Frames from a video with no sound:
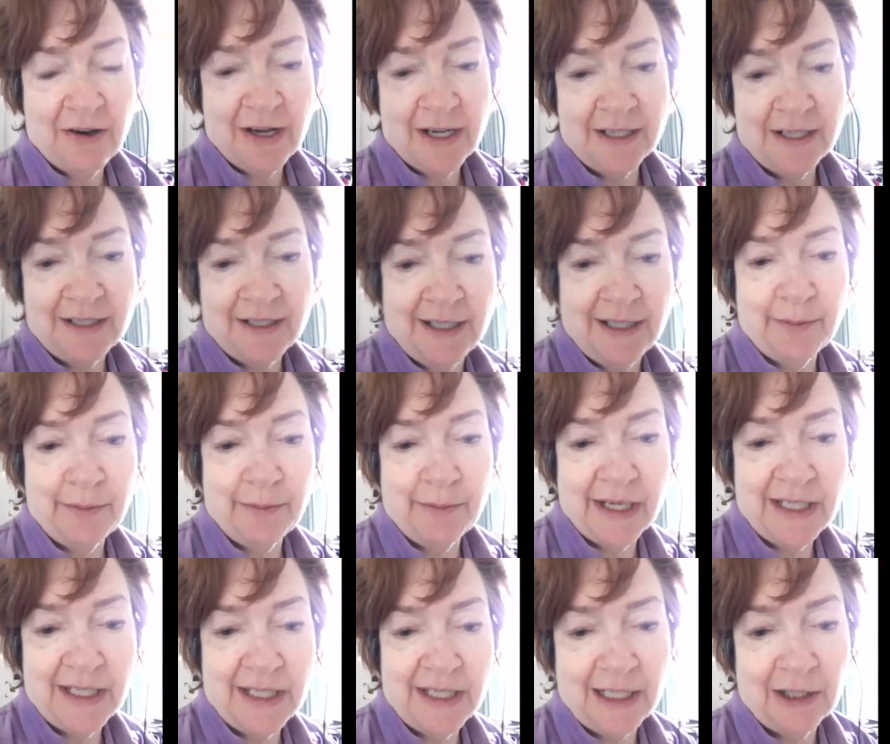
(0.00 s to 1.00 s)
10 by
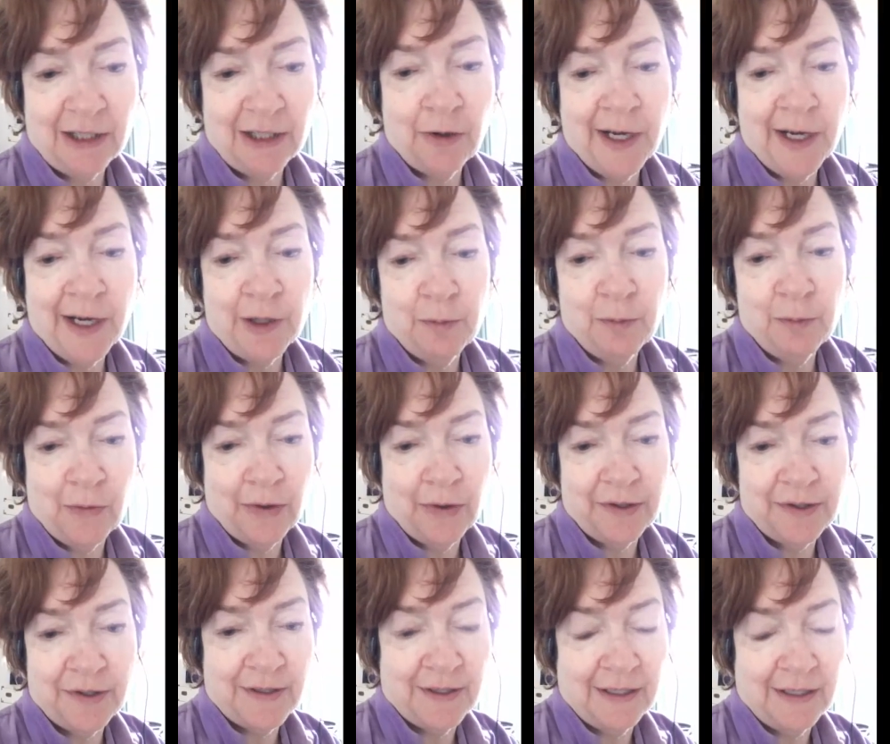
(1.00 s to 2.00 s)
10 cradle
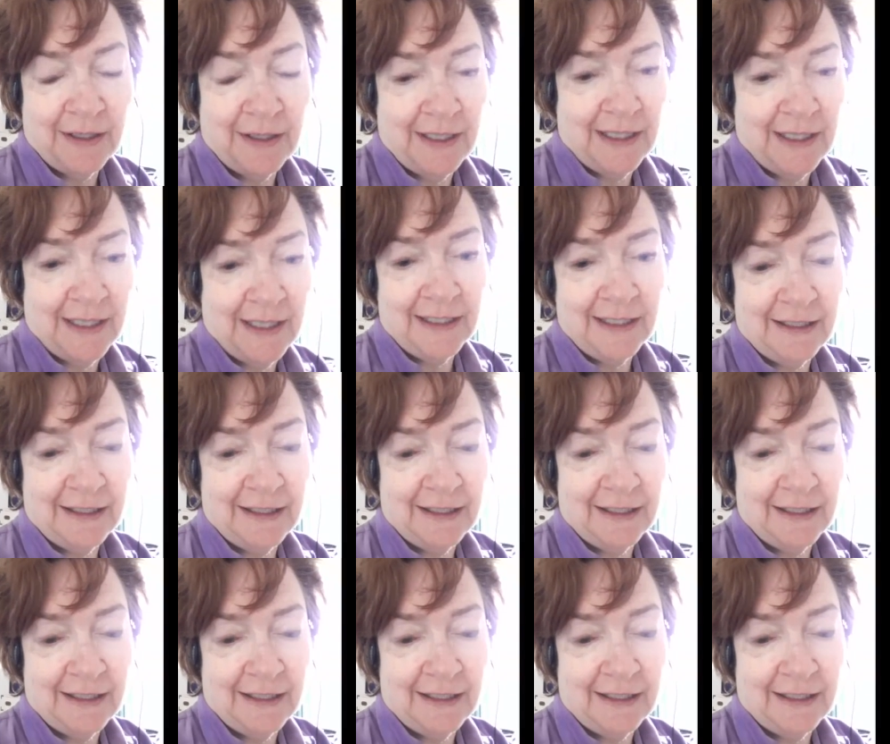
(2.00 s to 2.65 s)
boards and have